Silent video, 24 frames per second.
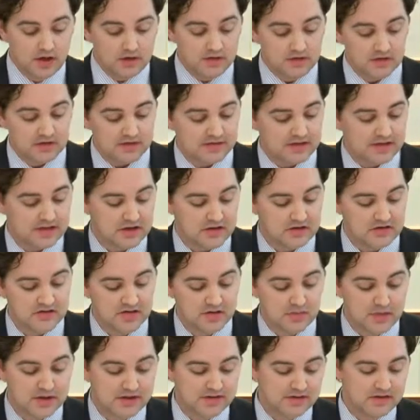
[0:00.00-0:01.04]
Nursing
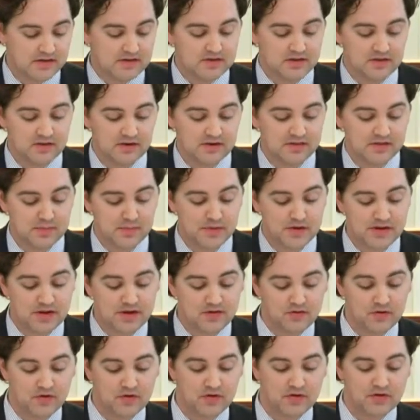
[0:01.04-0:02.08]
leadership must continue to speak
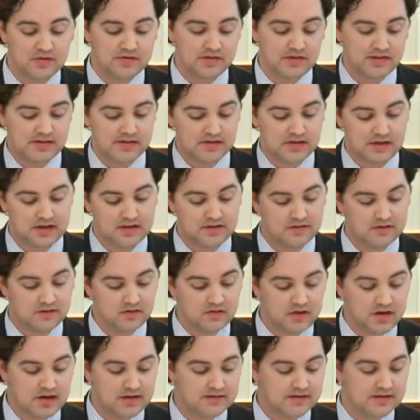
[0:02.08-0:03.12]
up for nursing's needs
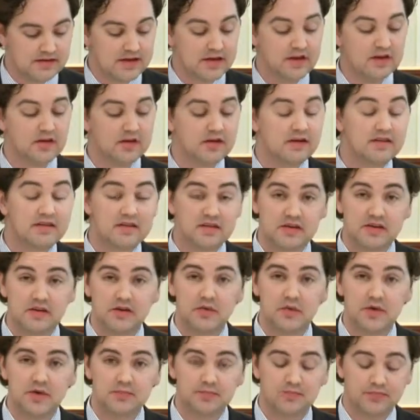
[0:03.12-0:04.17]
across the care
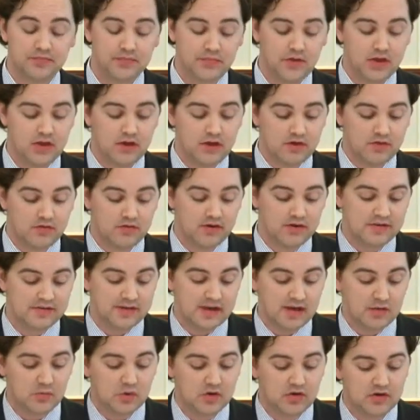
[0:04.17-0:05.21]
continuum. For
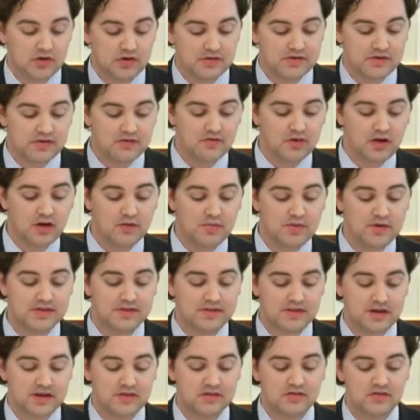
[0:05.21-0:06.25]
example, nursing involvement
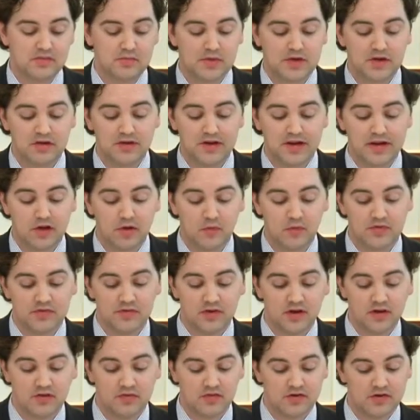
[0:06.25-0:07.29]
is instrumental to help
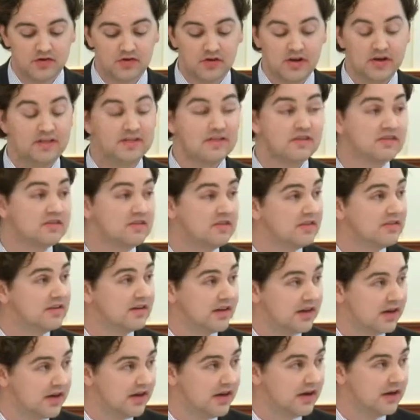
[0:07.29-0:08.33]
solve for transitions in
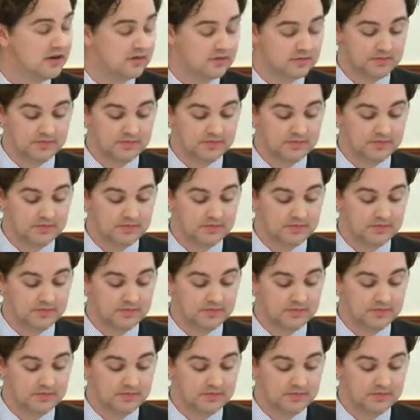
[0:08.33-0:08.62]
care,